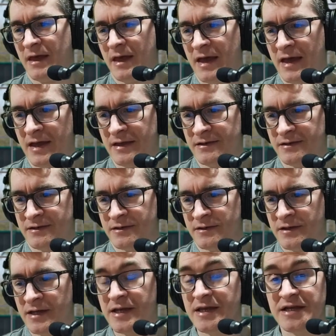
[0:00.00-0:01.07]
And
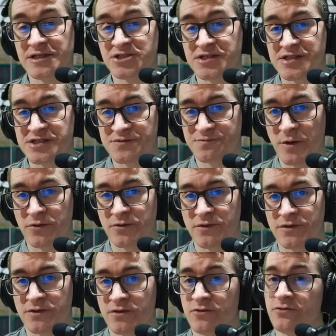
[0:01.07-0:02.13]
he actually spoke
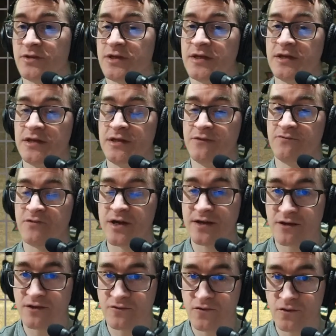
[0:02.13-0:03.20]
to the
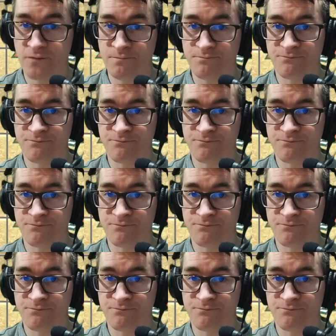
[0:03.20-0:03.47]
radio crew,